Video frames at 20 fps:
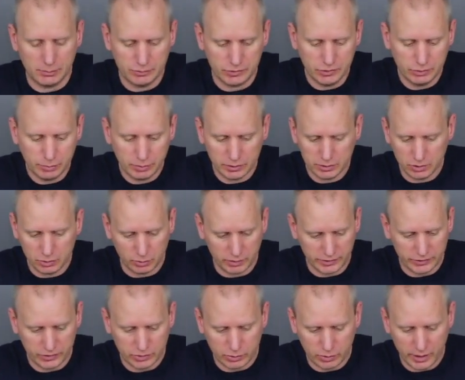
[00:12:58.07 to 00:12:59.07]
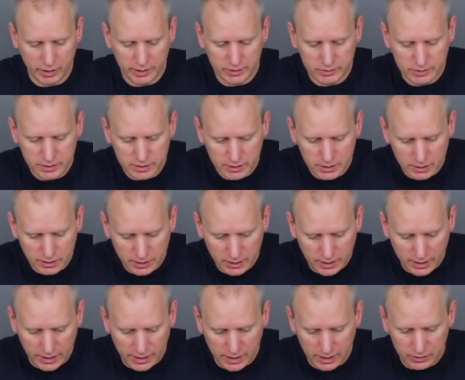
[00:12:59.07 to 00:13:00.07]
Super glue works great,
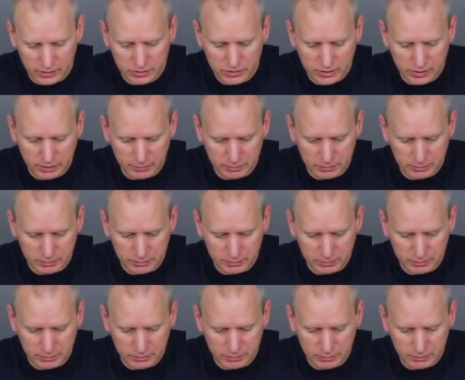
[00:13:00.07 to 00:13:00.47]
and just